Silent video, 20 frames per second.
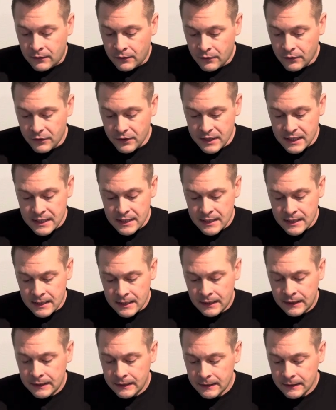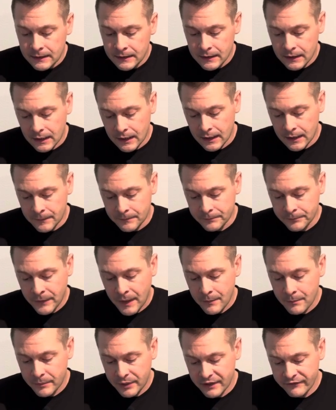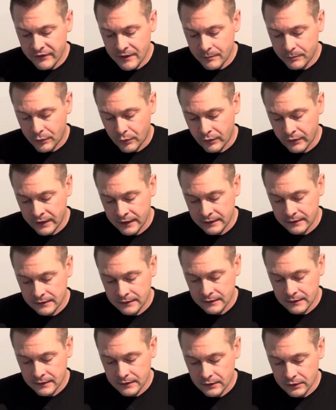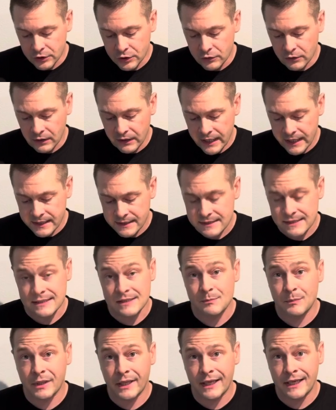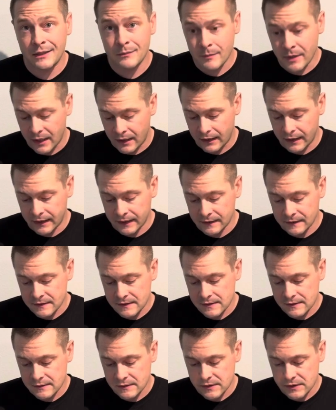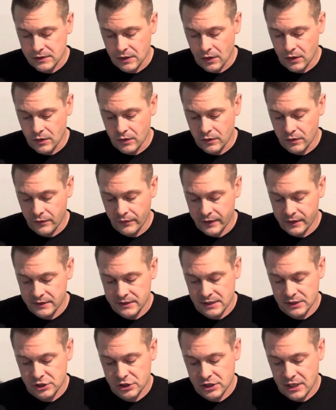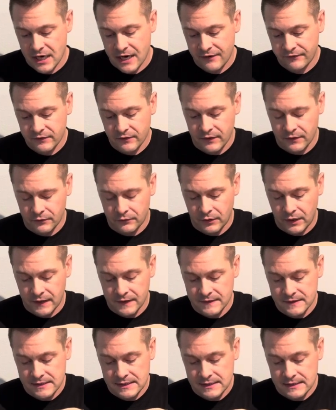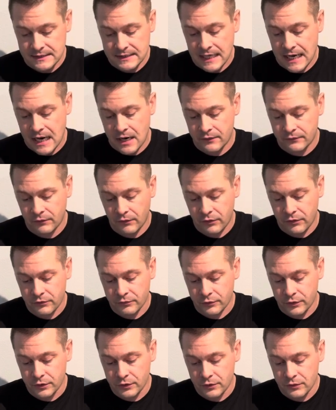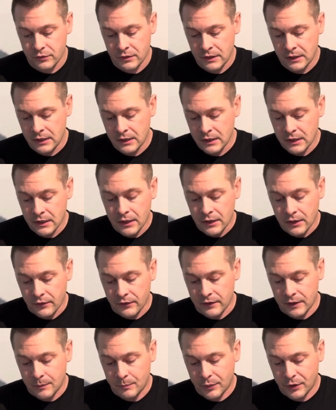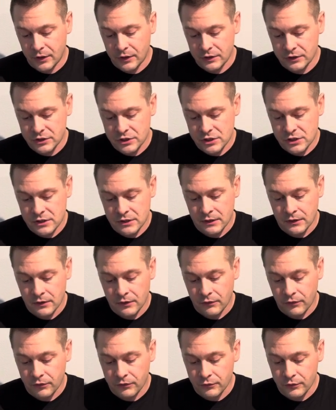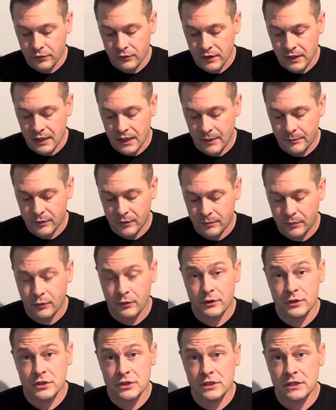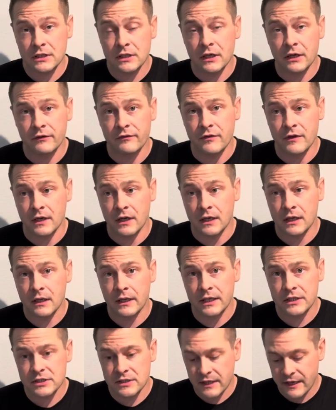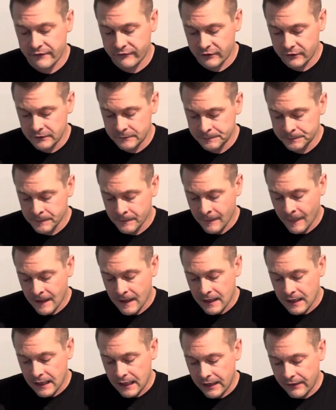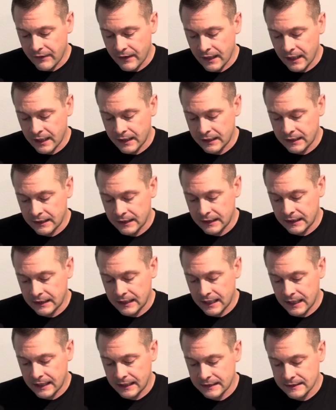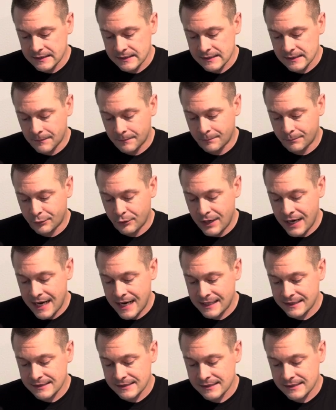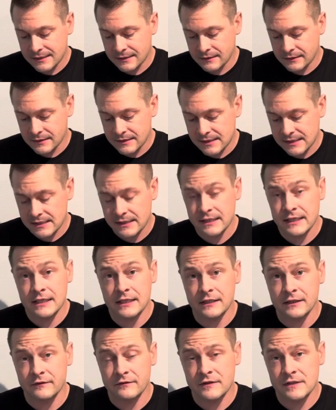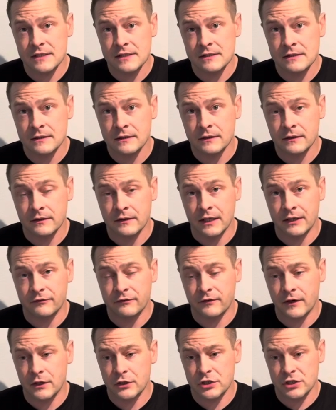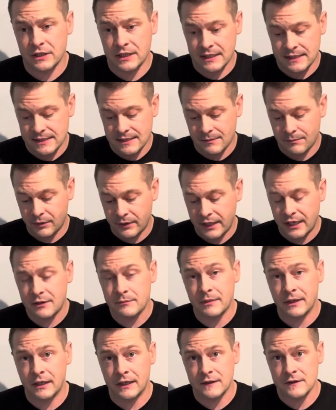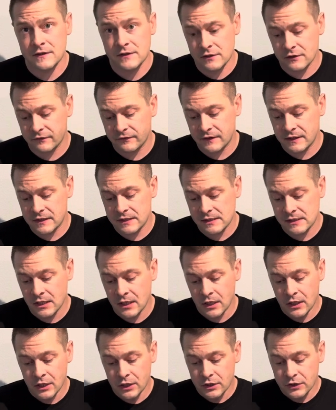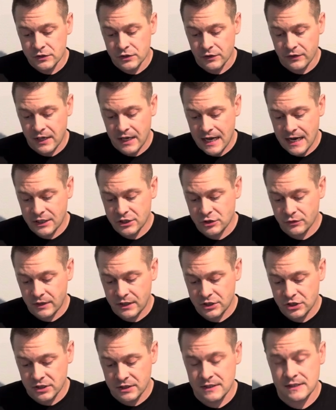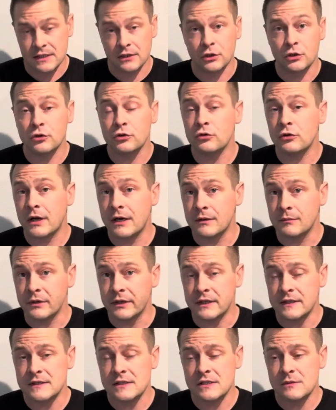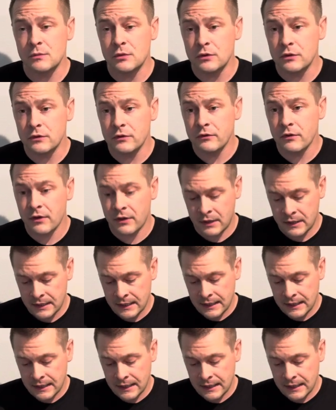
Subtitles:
The pivot point utilizes plane bearings. So there's a shaft that runs down through the perch, through the upper portion of the clutch lever, and then it has brass sleeves that function as the plane bearing surface. So the actuation is incredibly smooth.